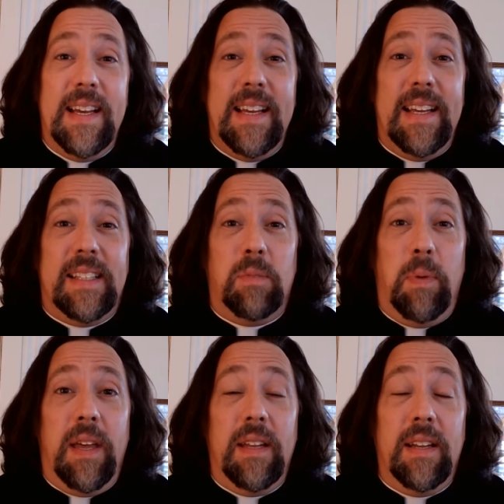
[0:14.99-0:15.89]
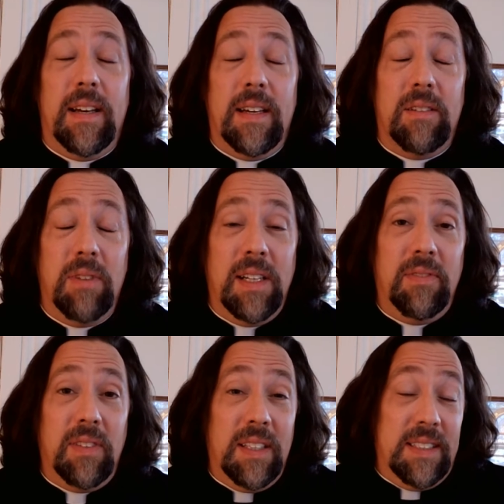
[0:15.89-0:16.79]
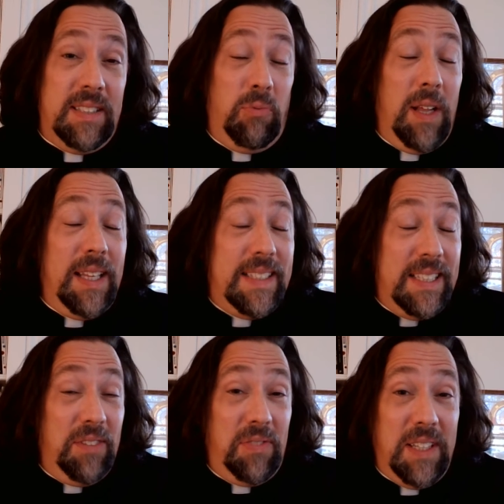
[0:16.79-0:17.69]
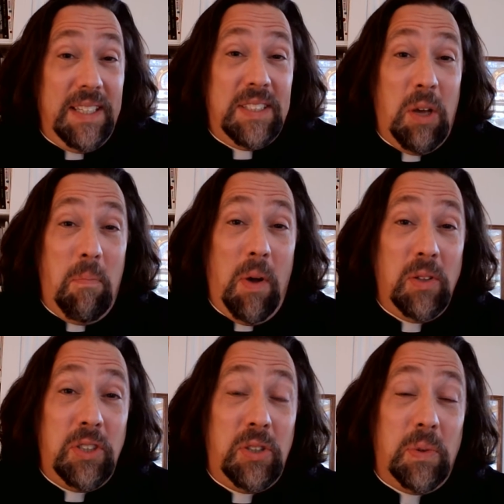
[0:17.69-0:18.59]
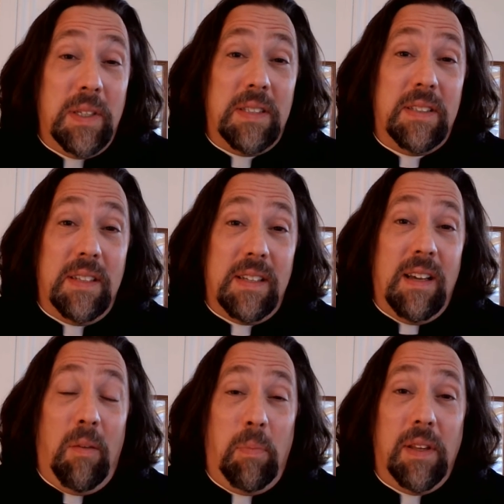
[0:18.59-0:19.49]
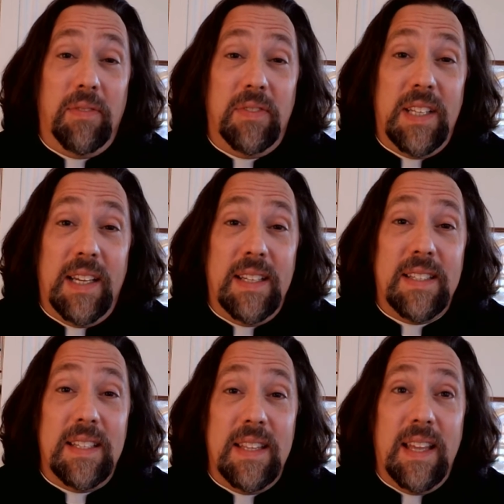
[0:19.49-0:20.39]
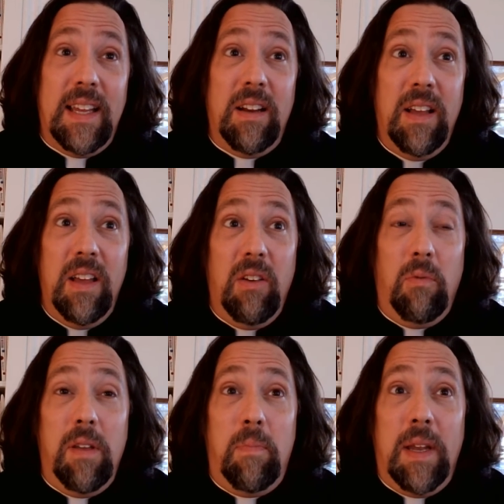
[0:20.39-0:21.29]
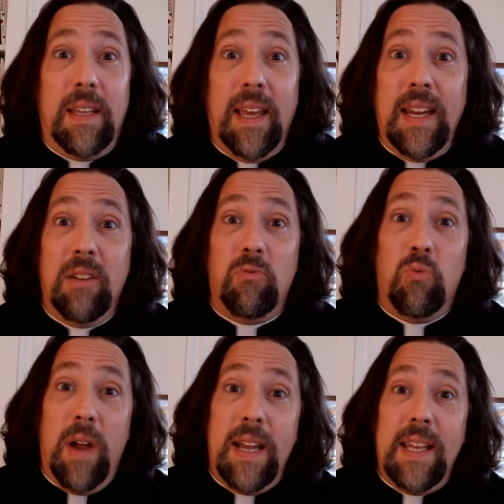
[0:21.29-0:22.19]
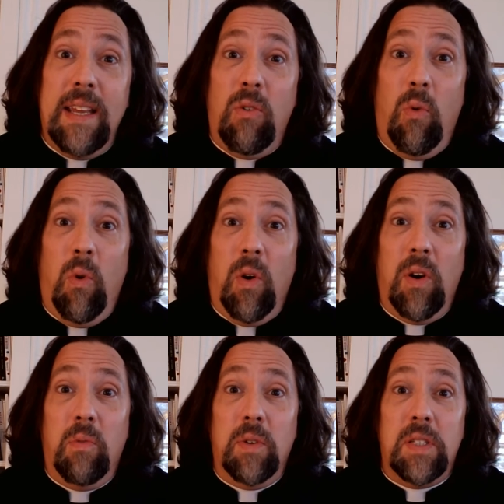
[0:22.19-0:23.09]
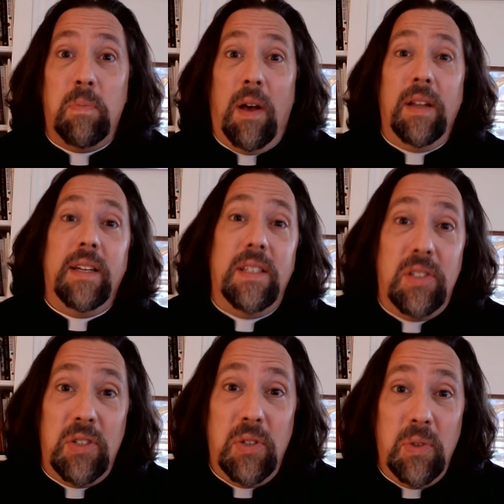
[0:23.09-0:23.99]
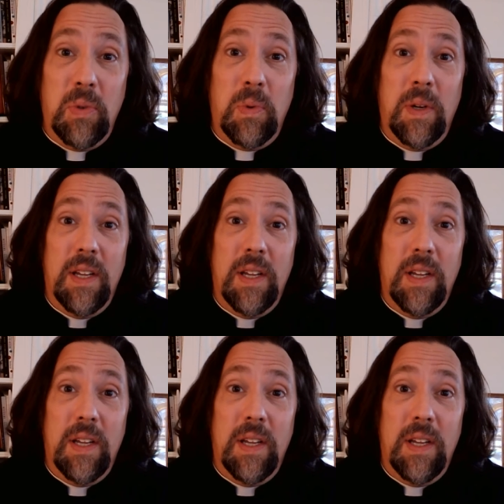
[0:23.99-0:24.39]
It's been a relatively tumultuous couple of days in that we've been getting ready or responding to